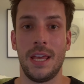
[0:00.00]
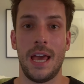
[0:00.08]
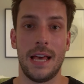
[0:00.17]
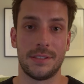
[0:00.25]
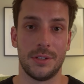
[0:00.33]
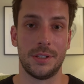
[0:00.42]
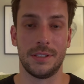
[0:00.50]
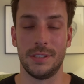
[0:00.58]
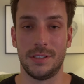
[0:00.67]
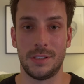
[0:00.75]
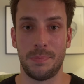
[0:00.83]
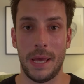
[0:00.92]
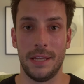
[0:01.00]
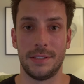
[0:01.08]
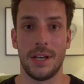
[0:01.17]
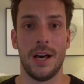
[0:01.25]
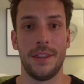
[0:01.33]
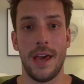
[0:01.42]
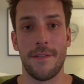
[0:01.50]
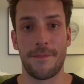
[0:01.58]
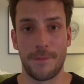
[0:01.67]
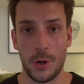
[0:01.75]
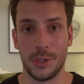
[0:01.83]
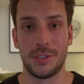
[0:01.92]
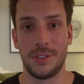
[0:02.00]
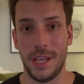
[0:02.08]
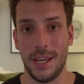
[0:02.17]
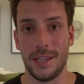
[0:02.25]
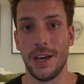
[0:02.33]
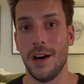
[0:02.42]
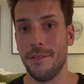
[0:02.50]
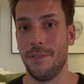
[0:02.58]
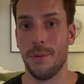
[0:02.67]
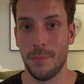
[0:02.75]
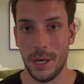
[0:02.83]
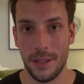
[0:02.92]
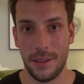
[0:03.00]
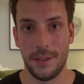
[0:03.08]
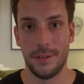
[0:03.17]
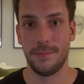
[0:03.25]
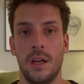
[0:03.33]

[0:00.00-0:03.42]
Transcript: as long as it's spent on that first day of the month.